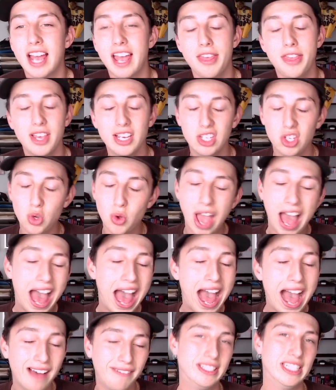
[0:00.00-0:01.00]
I think you
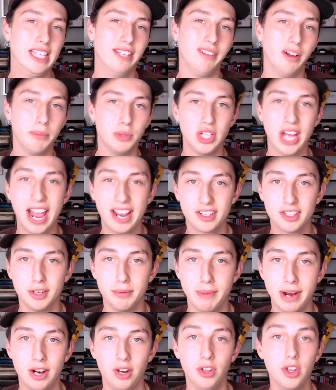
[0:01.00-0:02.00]
have to give up Jackson
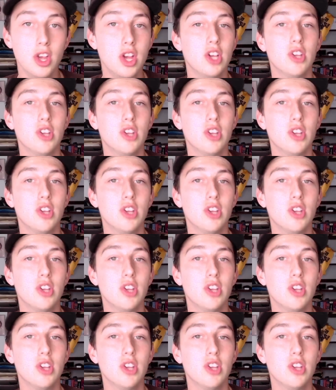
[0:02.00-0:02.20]
Merrill.